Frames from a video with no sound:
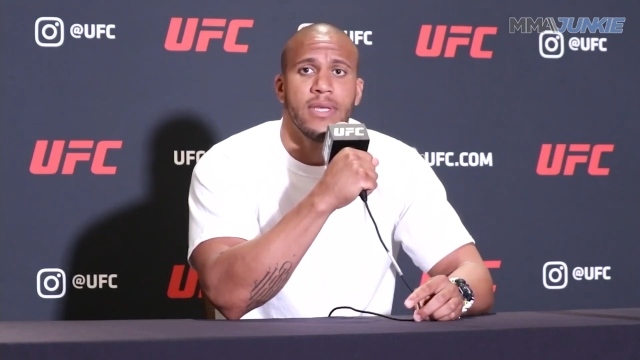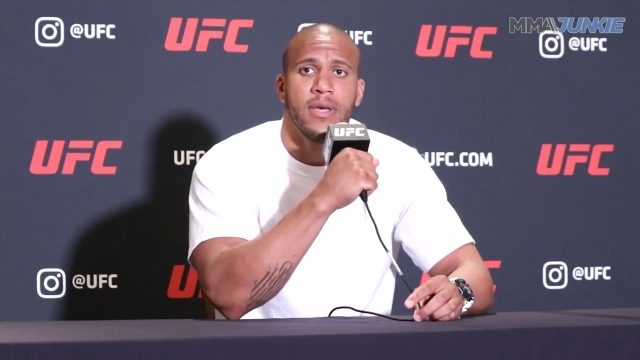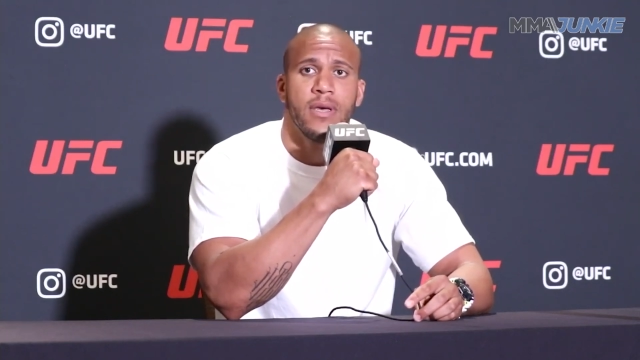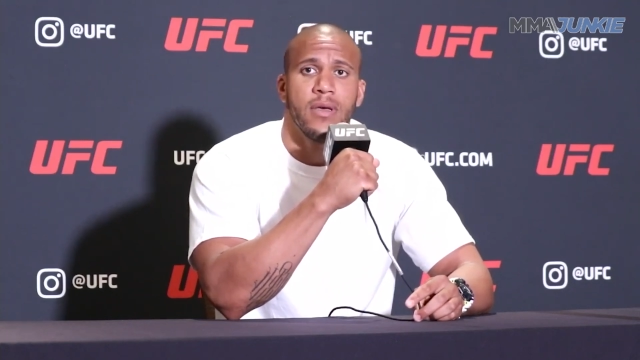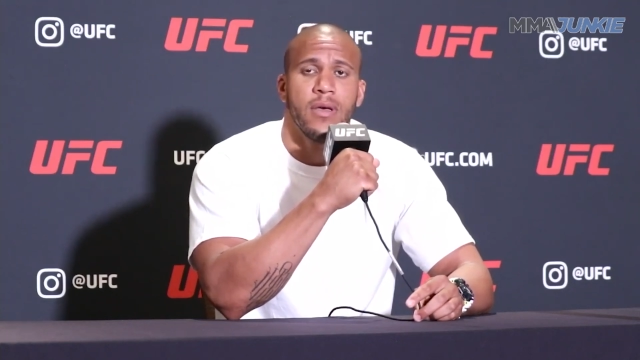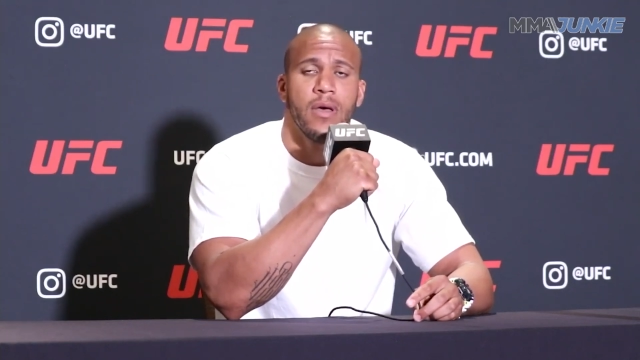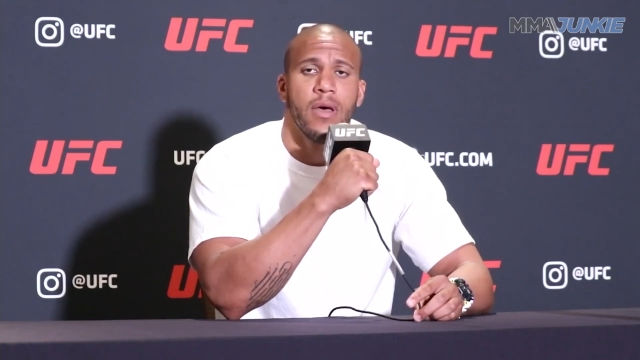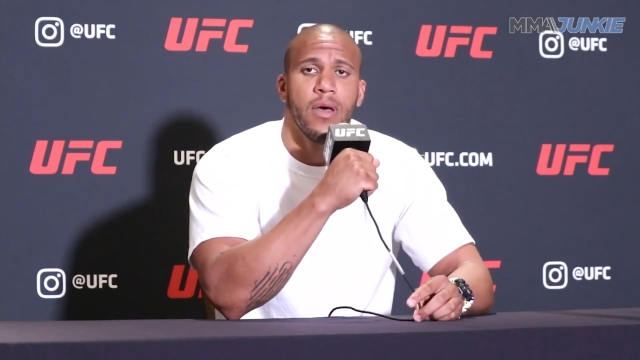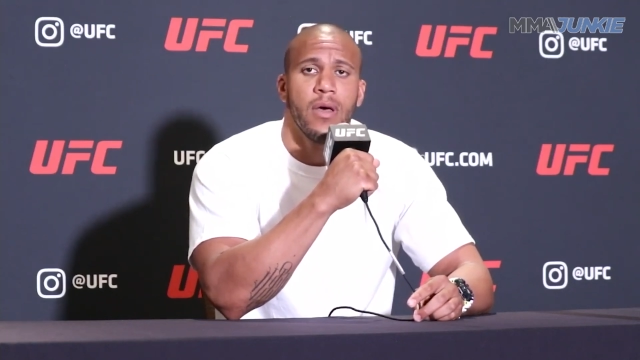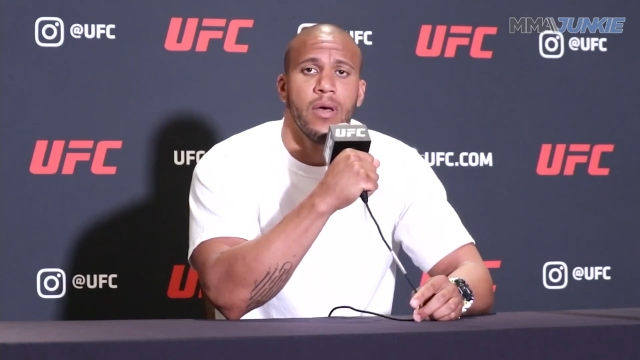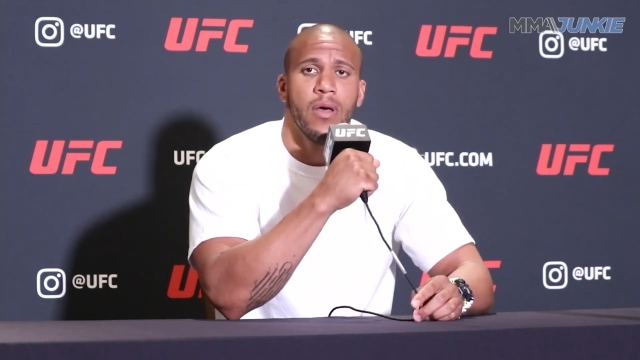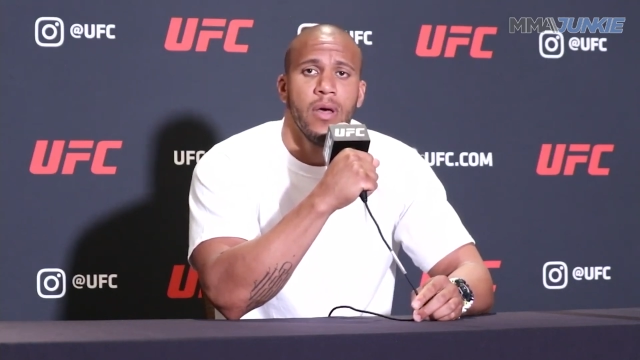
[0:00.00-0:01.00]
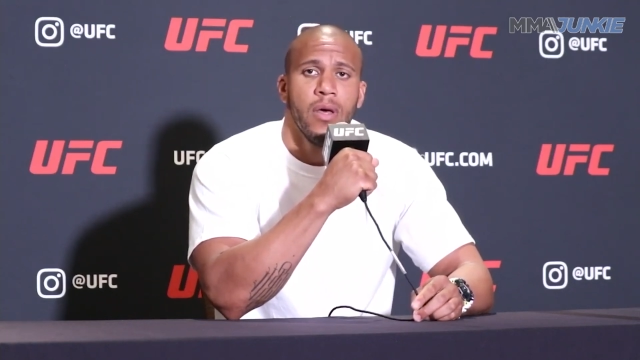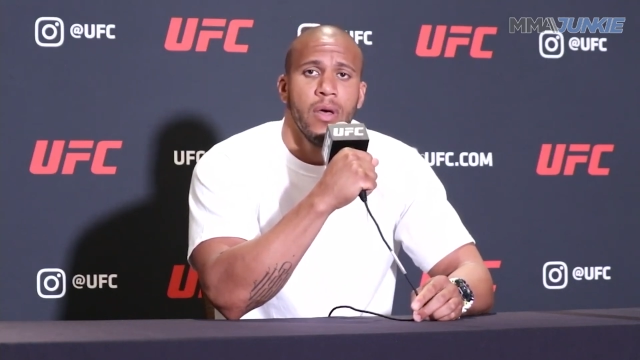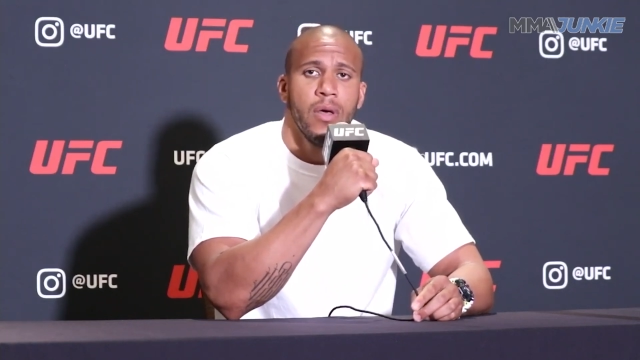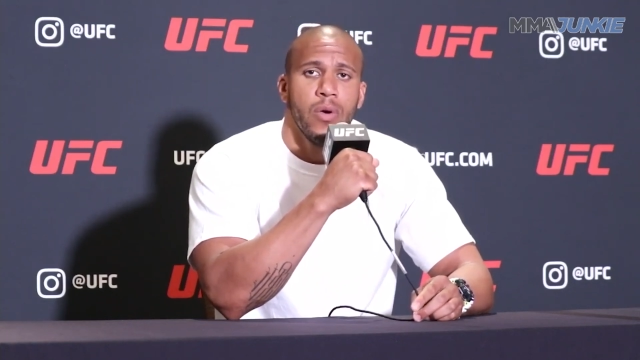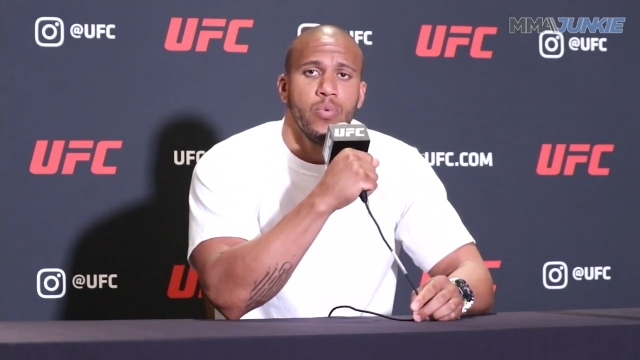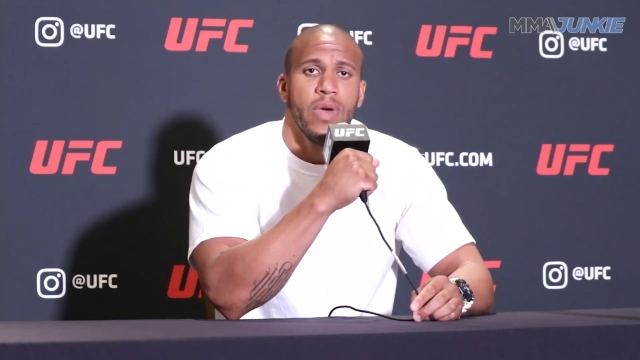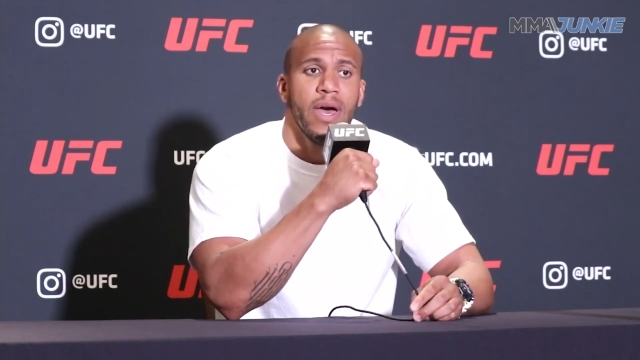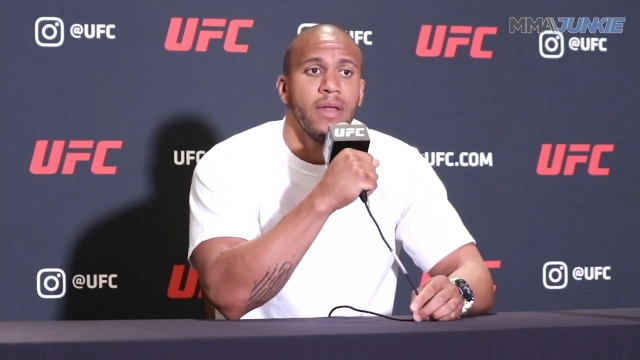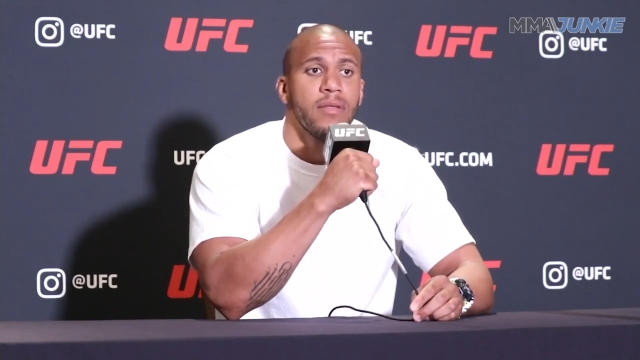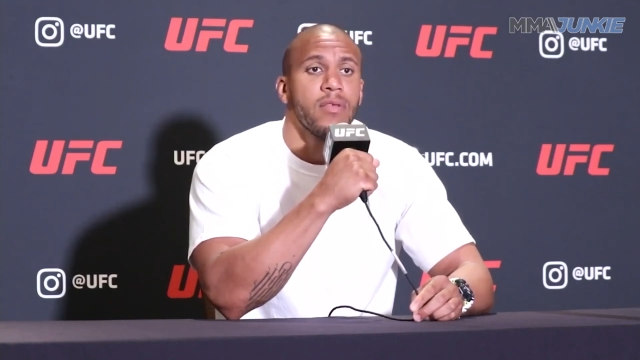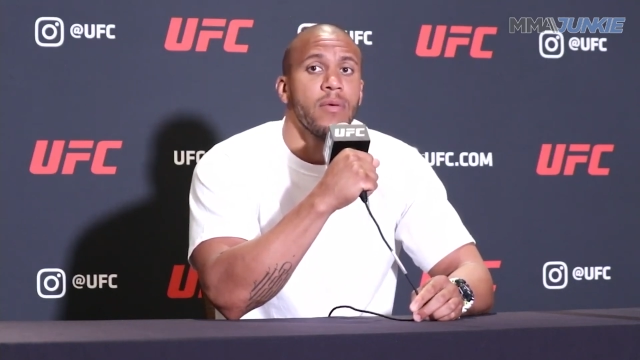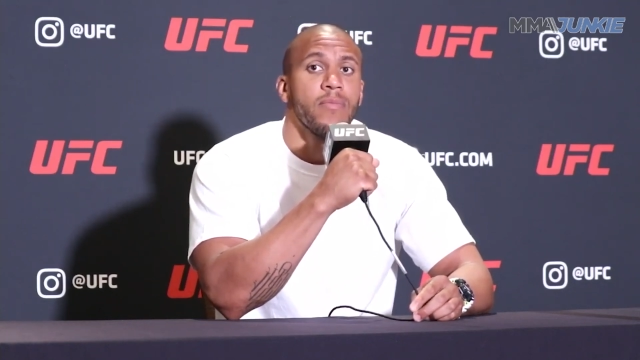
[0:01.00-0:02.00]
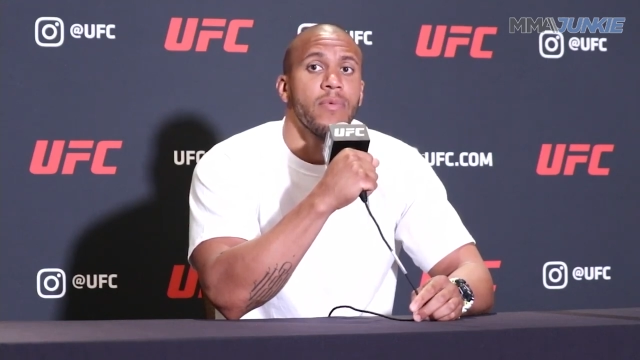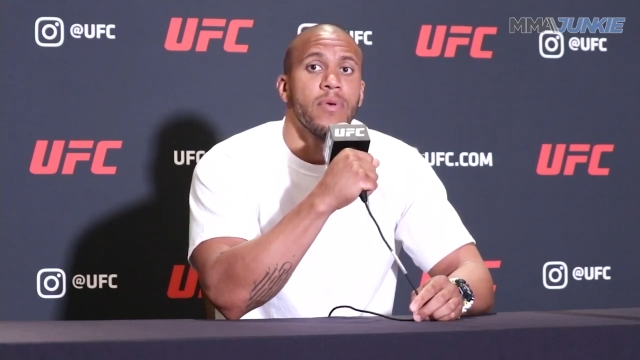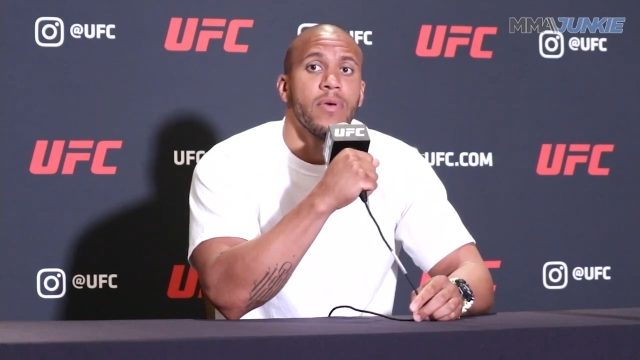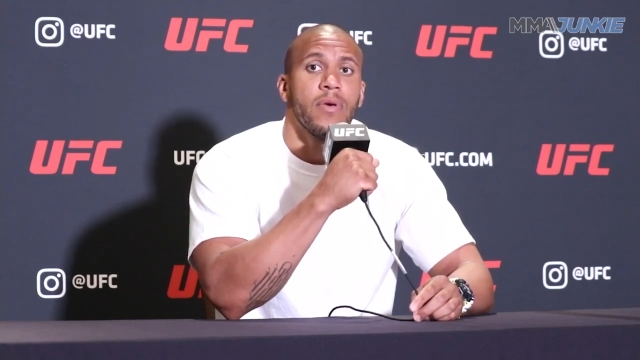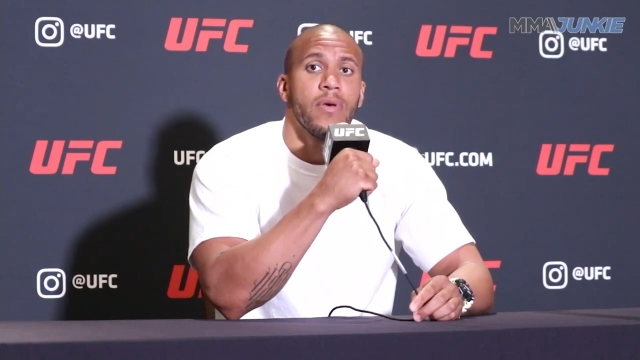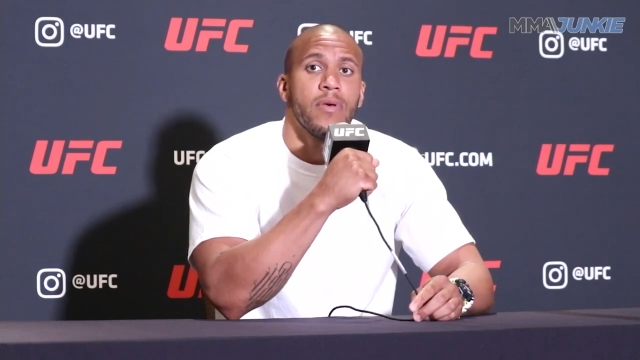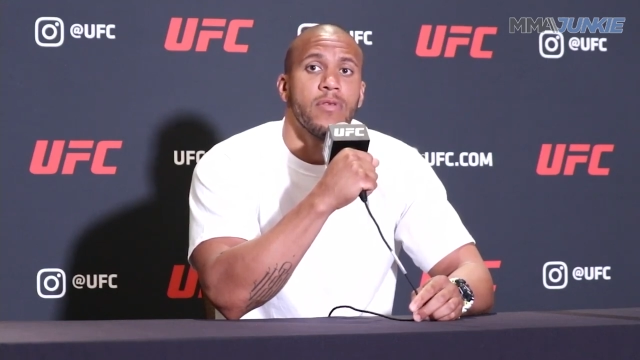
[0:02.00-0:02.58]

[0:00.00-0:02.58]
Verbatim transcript: Uh, uh, we had some uh,